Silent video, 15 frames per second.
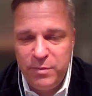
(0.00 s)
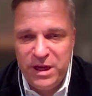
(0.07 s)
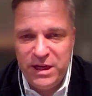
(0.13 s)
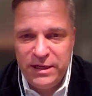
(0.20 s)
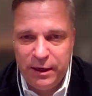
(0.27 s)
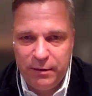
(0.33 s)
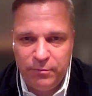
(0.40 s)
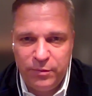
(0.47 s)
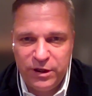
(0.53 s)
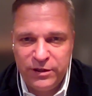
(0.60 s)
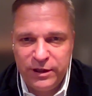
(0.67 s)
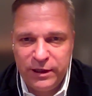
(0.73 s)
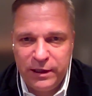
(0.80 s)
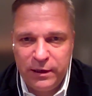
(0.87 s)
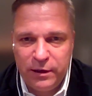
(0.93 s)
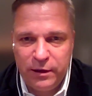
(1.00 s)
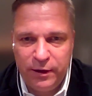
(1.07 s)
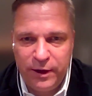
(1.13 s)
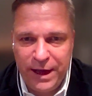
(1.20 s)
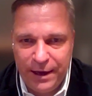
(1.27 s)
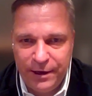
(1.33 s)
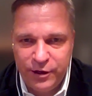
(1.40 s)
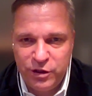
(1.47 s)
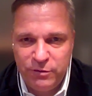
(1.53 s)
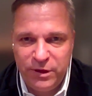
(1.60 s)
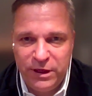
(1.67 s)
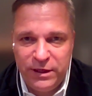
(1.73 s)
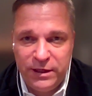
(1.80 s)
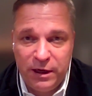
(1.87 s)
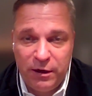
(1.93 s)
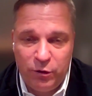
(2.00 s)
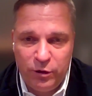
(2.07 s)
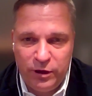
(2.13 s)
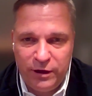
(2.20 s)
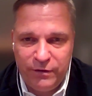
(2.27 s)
media, particularly the energy media or